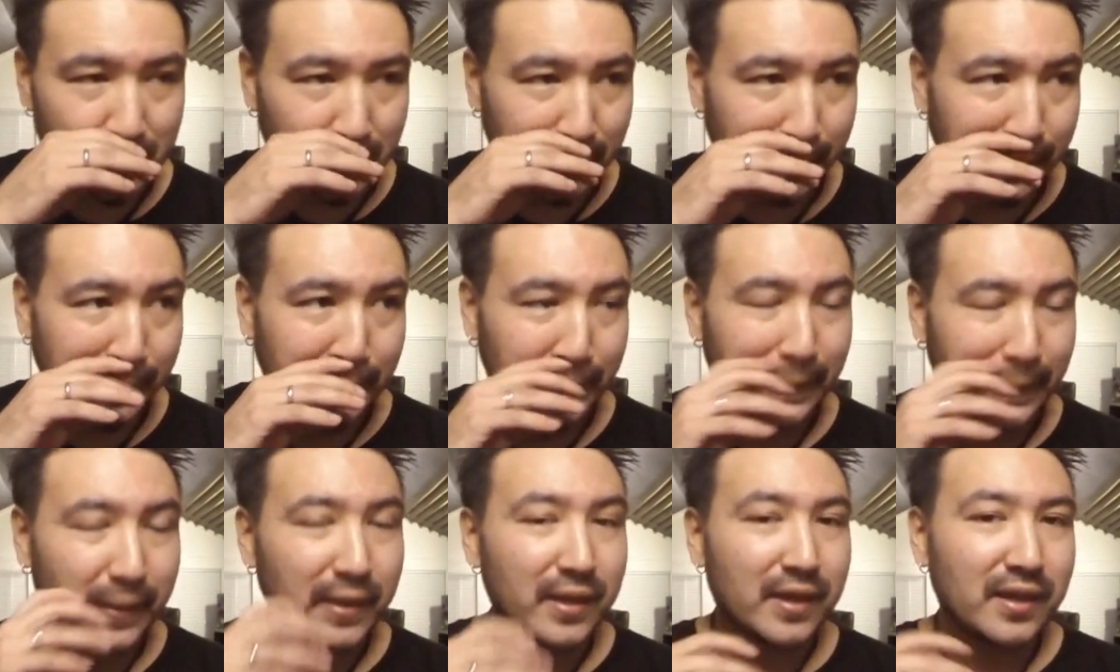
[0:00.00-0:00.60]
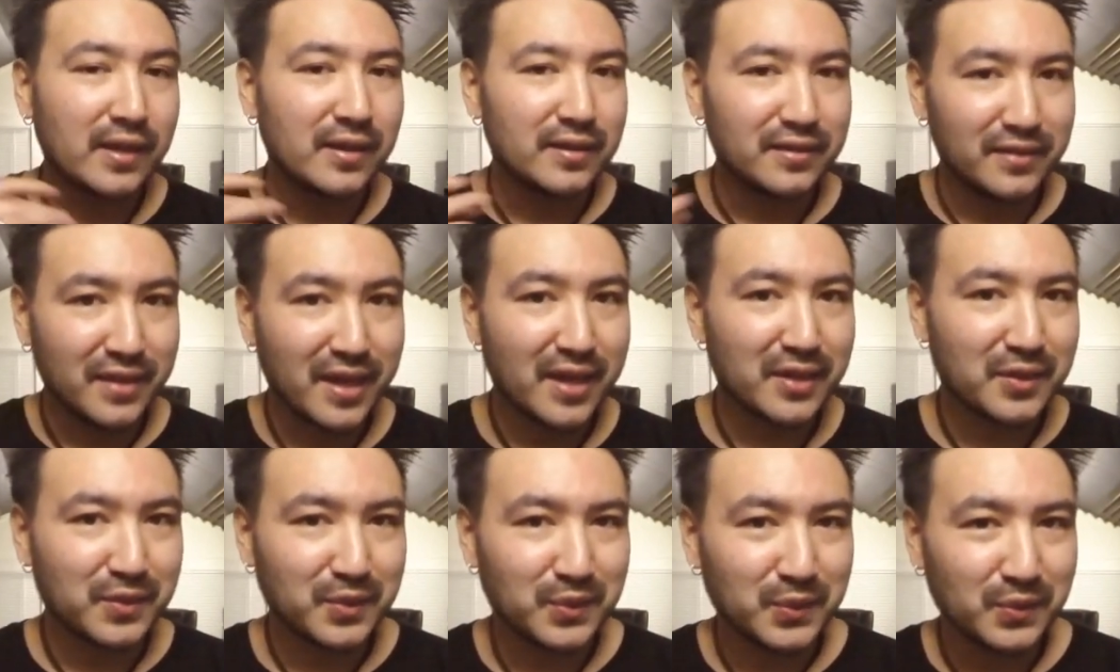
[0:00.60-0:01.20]
thing,
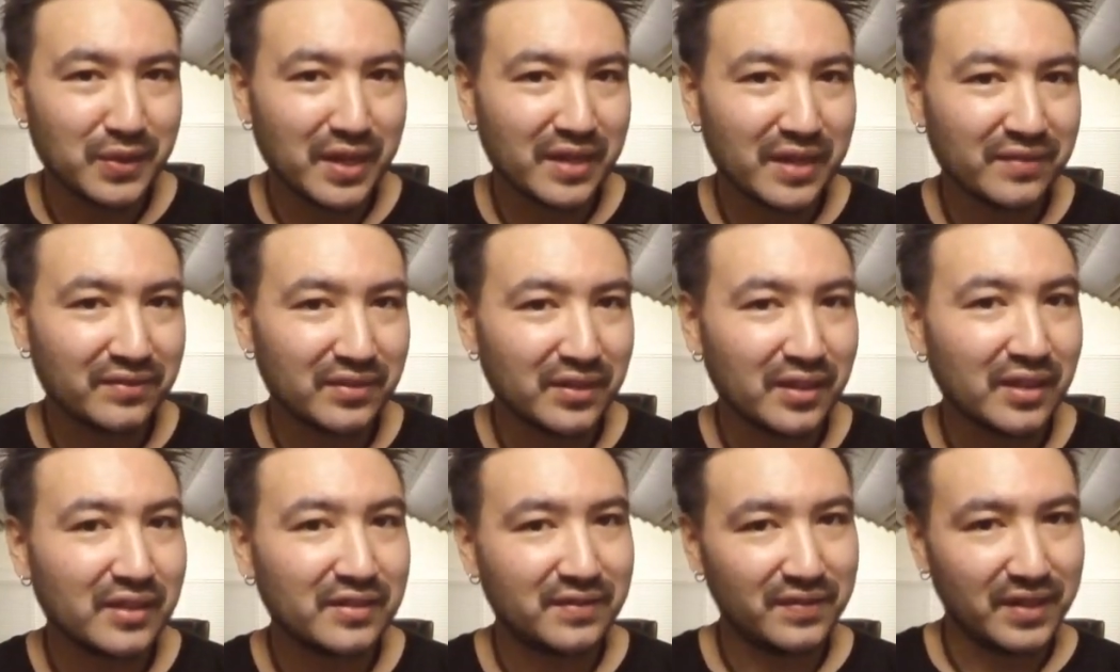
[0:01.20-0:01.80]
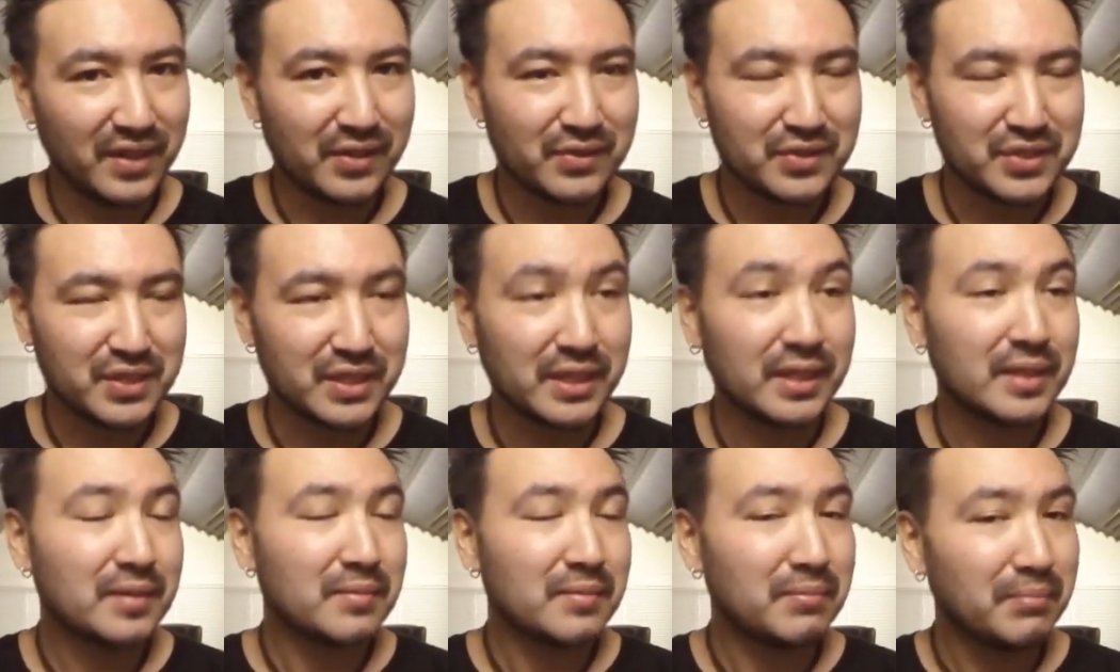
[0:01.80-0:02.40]
yeah, you do have a lot of
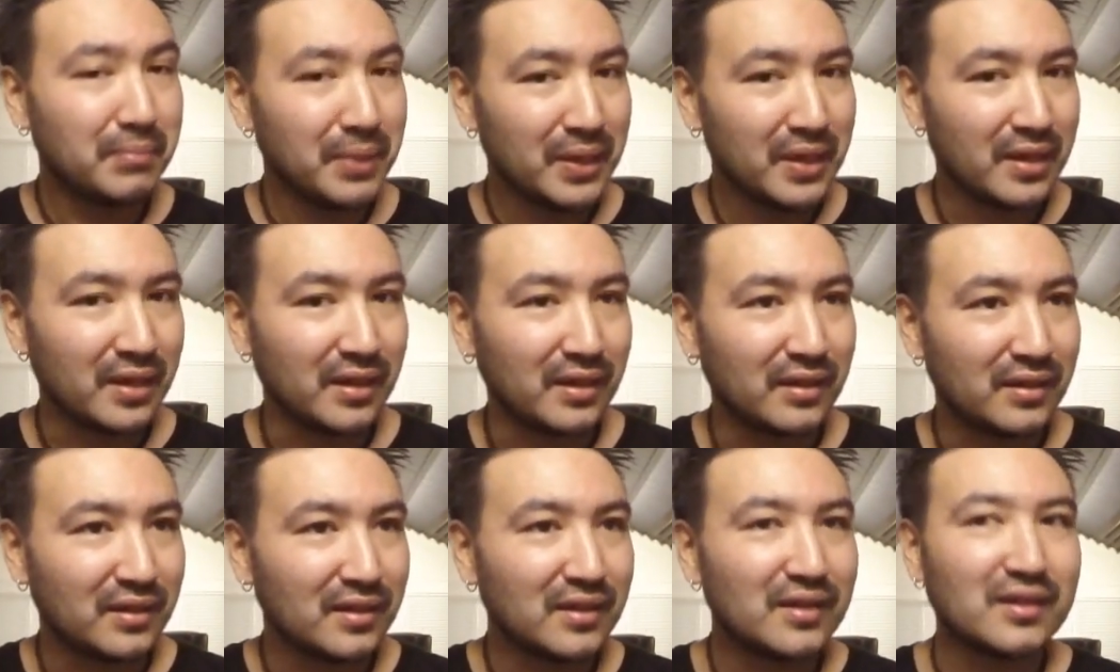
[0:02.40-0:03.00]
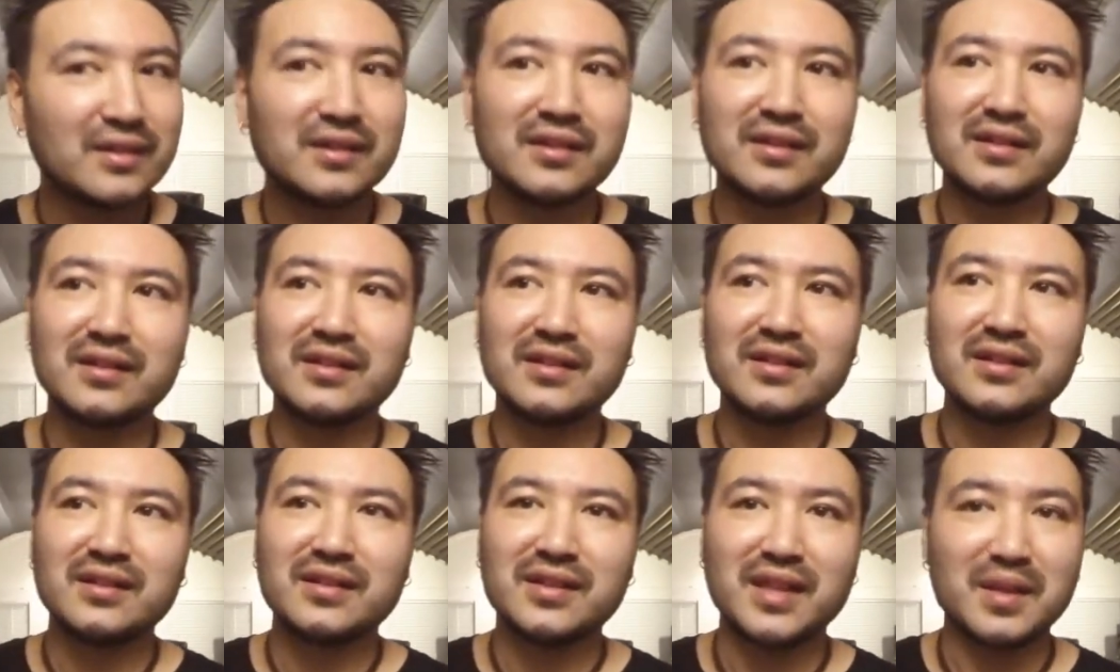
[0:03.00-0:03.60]
energy, but
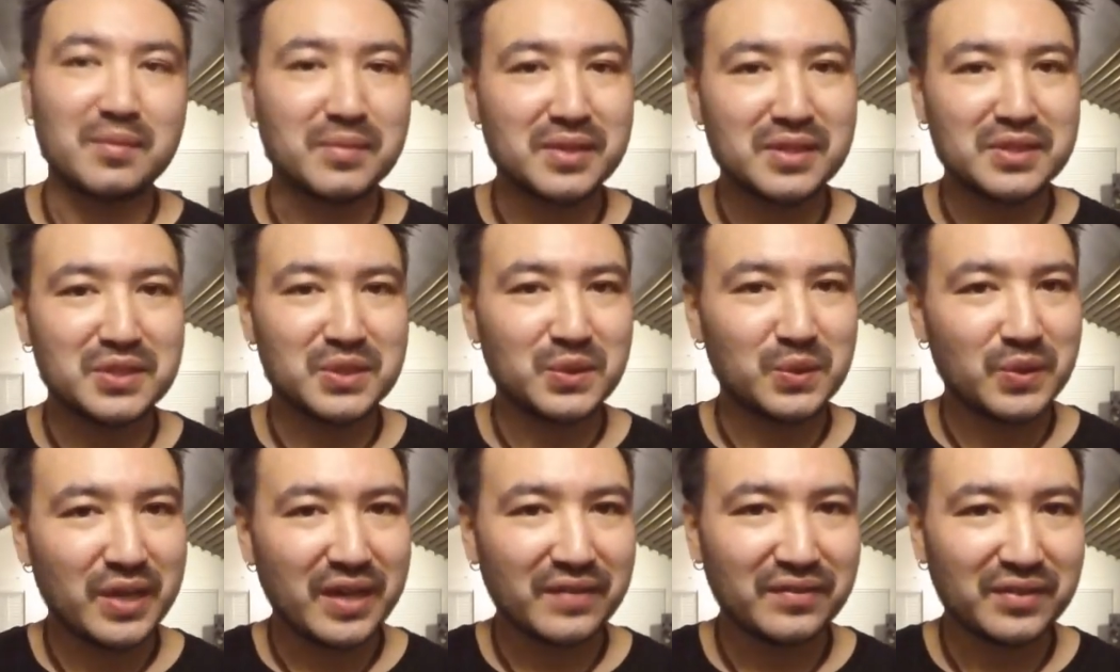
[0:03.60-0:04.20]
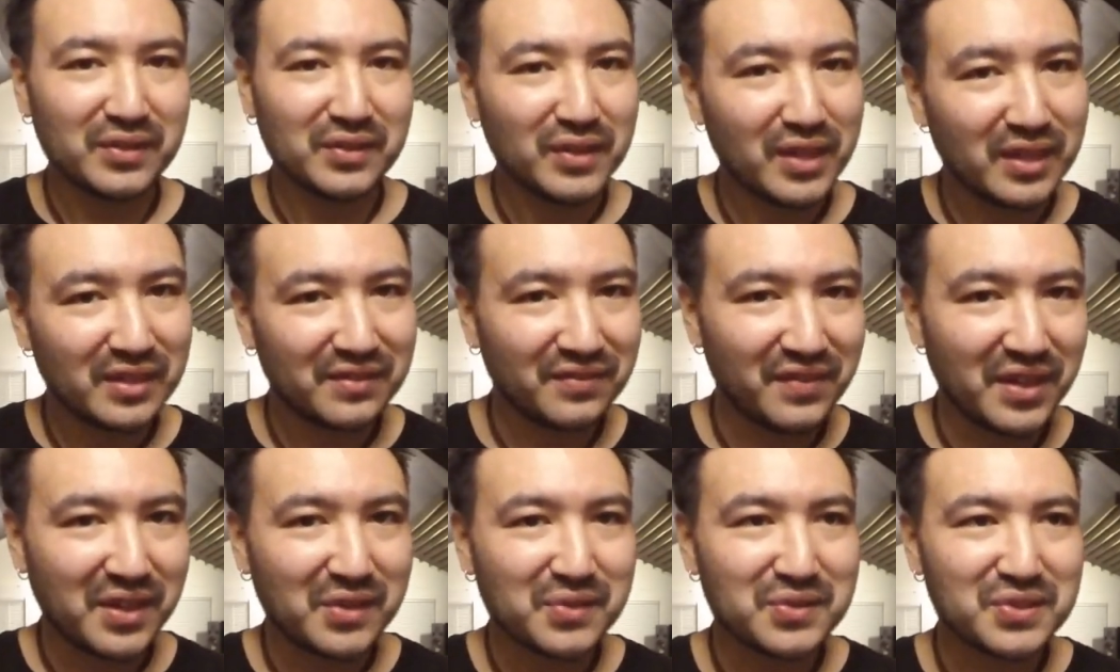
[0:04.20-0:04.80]
that means you have a lot
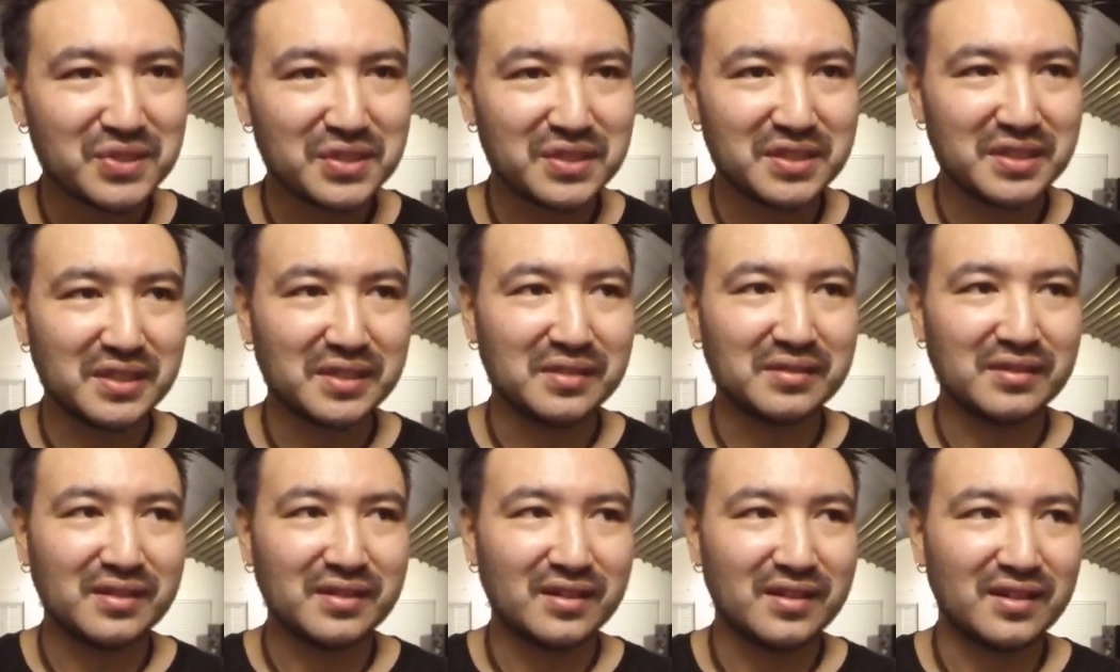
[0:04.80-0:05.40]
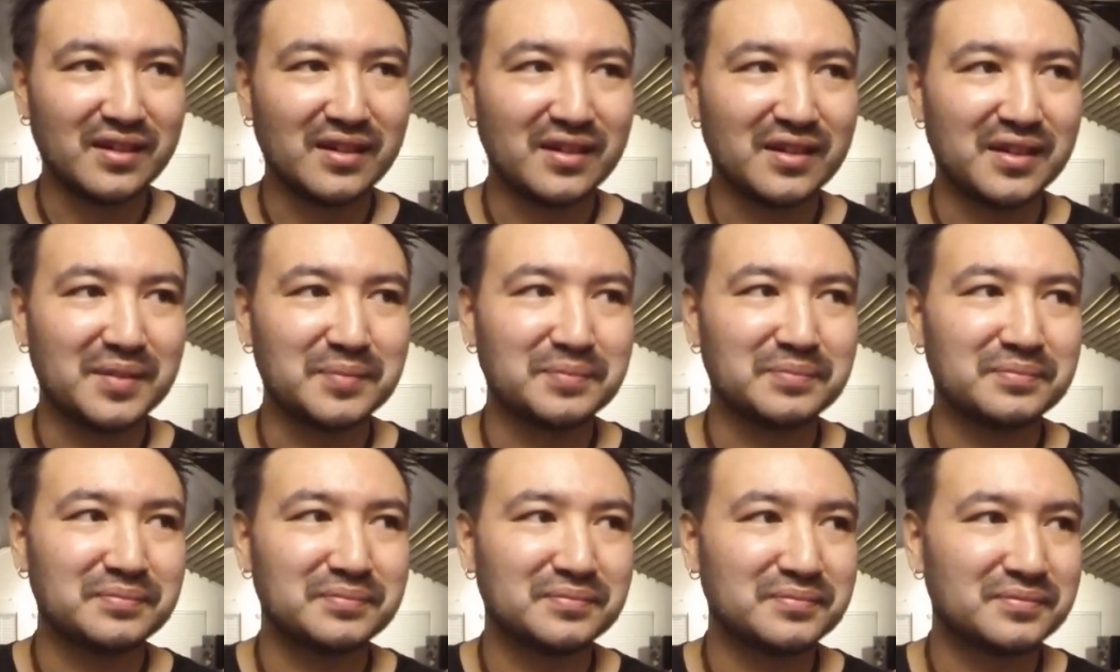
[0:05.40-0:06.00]
of energy
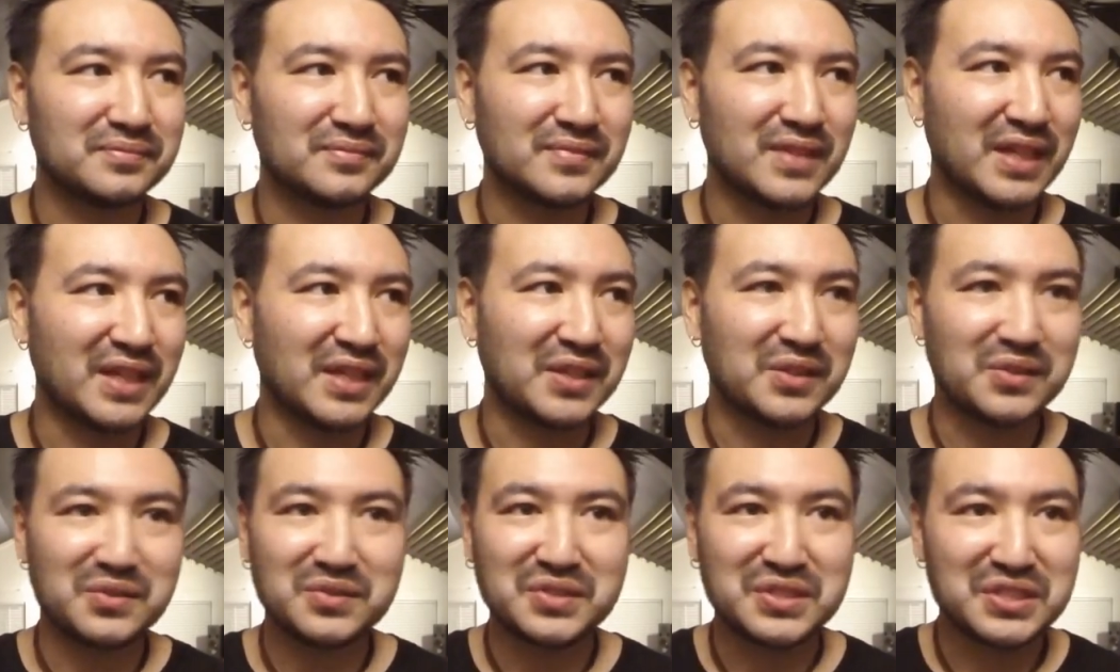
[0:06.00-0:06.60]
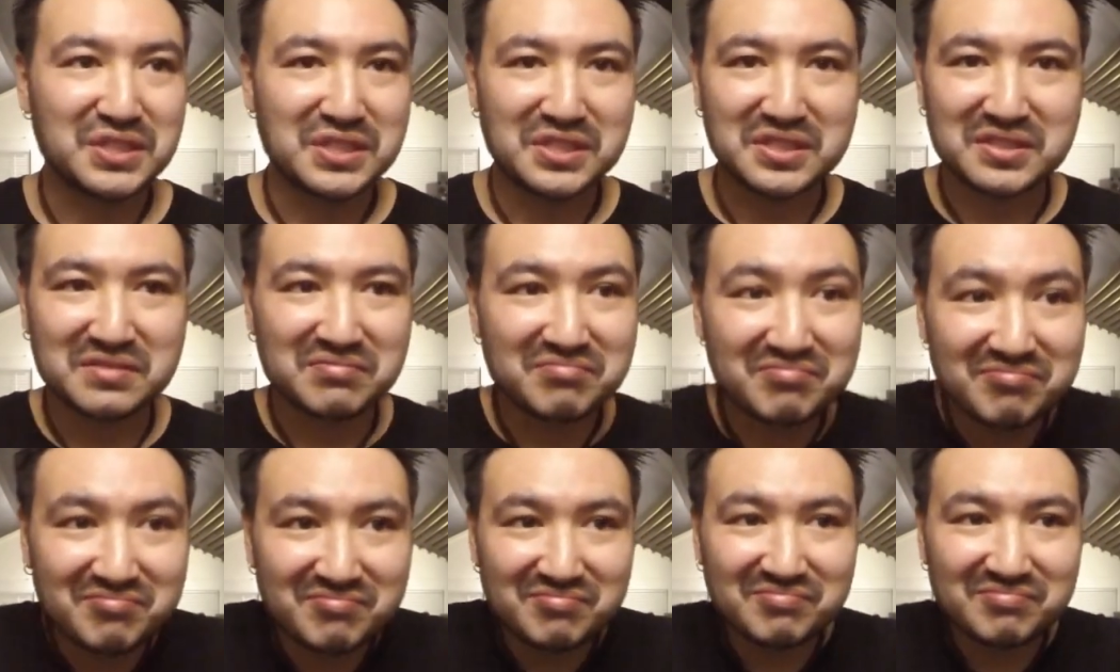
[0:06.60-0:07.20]
that you just,